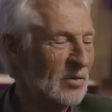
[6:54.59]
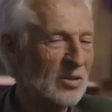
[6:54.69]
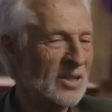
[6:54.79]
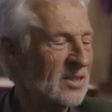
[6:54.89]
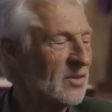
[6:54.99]

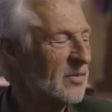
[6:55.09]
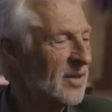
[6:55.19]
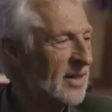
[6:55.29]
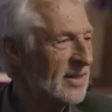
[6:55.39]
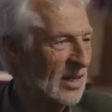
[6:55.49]
who just don't
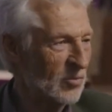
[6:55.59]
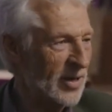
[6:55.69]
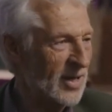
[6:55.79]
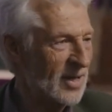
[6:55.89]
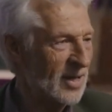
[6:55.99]
think that
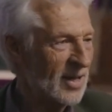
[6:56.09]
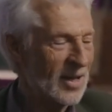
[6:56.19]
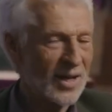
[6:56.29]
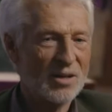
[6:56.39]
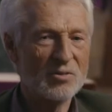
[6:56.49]
way,
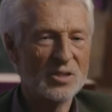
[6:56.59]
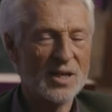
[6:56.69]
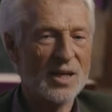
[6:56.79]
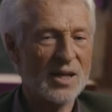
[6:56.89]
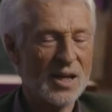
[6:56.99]
and who
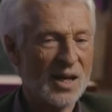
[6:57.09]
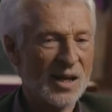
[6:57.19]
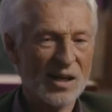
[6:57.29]
say,